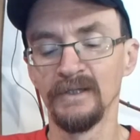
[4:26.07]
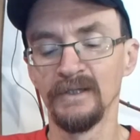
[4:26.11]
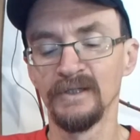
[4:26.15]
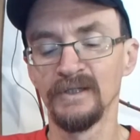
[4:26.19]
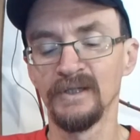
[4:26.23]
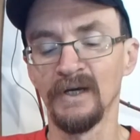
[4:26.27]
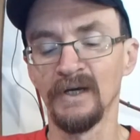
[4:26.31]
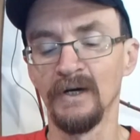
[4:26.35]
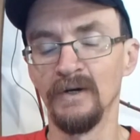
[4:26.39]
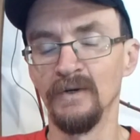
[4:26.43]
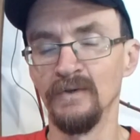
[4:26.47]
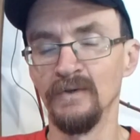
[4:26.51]

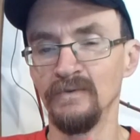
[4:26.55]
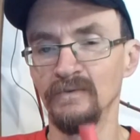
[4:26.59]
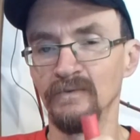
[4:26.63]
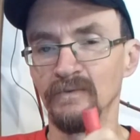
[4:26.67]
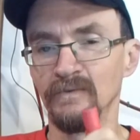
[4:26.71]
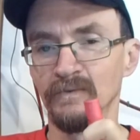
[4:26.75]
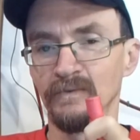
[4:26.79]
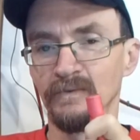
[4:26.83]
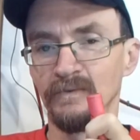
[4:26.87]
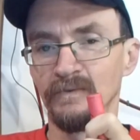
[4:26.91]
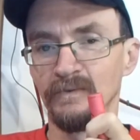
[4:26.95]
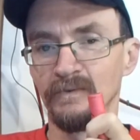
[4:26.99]
So
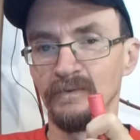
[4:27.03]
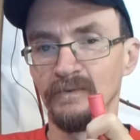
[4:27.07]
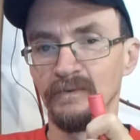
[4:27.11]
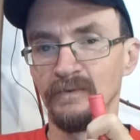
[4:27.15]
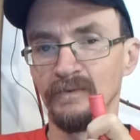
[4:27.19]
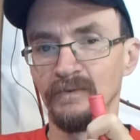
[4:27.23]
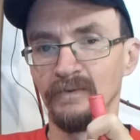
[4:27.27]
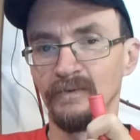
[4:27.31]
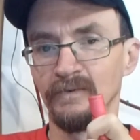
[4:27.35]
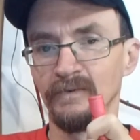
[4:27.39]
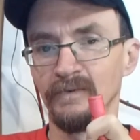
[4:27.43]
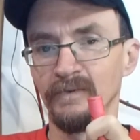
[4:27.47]

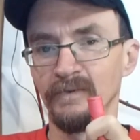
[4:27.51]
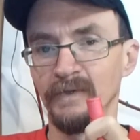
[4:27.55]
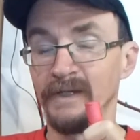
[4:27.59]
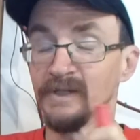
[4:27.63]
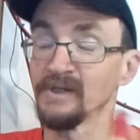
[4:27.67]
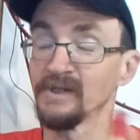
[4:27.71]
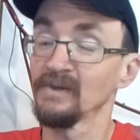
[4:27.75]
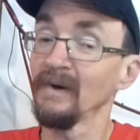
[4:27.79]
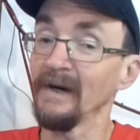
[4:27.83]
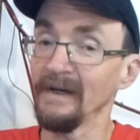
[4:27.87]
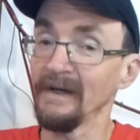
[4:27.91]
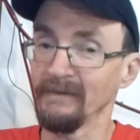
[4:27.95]

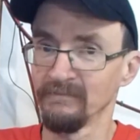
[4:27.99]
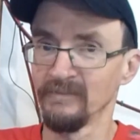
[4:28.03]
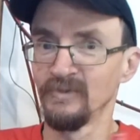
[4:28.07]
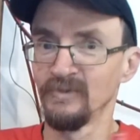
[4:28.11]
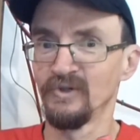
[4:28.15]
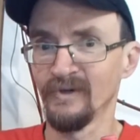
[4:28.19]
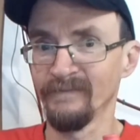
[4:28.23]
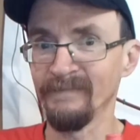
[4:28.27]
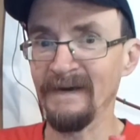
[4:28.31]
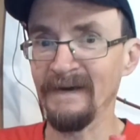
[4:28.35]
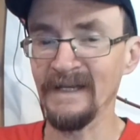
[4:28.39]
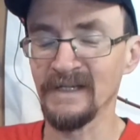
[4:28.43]
it's quite
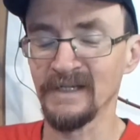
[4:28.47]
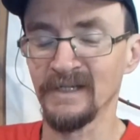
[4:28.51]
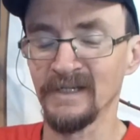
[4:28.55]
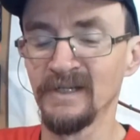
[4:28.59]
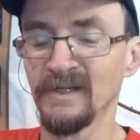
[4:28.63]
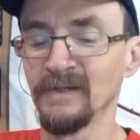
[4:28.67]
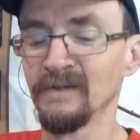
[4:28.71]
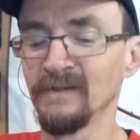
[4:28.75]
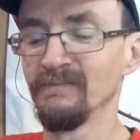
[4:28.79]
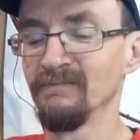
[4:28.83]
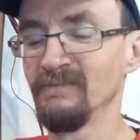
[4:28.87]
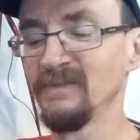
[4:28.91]
dramatic
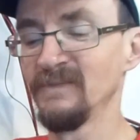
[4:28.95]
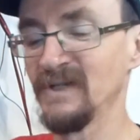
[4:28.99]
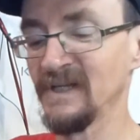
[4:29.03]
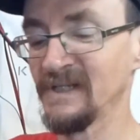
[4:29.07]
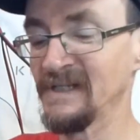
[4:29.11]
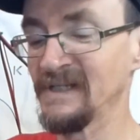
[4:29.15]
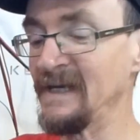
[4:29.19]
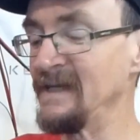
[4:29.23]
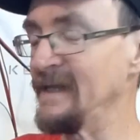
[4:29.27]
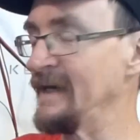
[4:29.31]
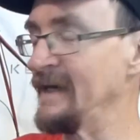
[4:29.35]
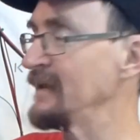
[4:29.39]
to
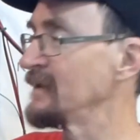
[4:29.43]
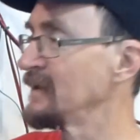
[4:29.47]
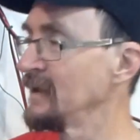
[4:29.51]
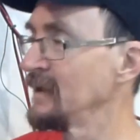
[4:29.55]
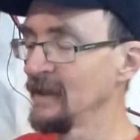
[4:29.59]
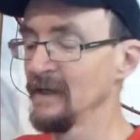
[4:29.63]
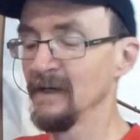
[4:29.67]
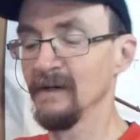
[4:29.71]
see that,